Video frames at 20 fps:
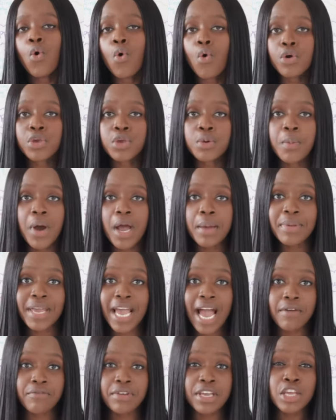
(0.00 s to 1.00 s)
or you might be
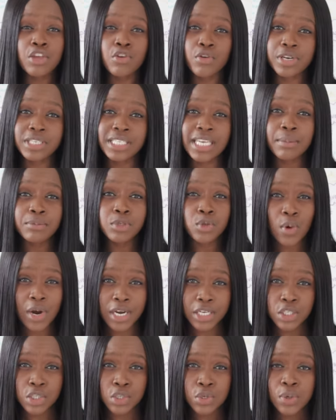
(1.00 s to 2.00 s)
having your exams
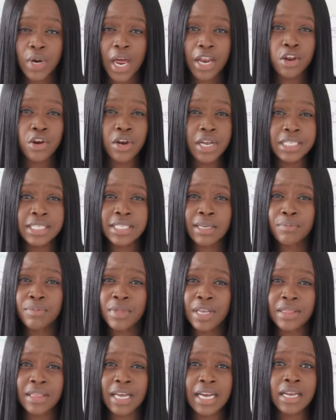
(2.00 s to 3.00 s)
quite soon and you need
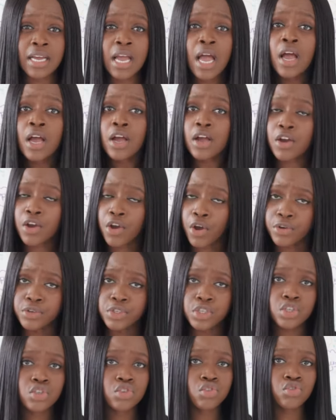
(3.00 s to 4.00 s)
something that goes
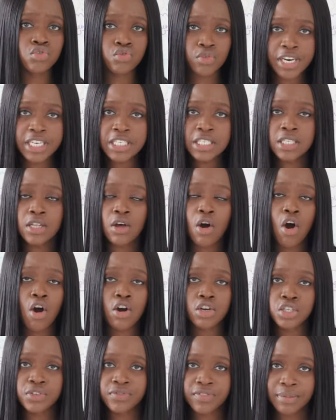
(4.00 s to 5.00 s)
straight to the
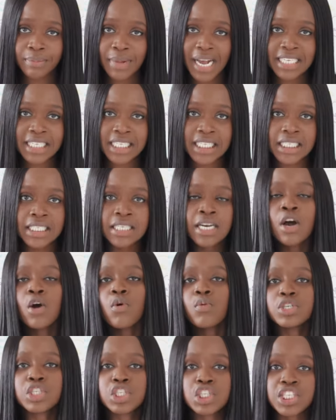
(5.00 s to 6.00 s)
heart of the matter,
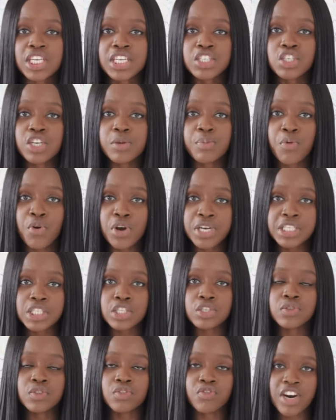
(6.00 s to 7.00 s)
which essentially points
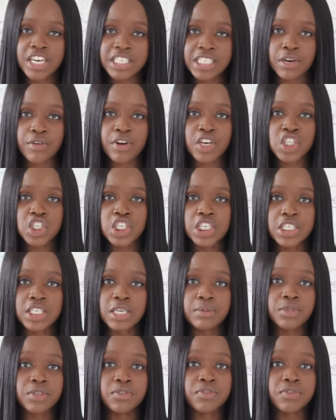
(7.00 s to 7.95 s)
you in the right direction in terms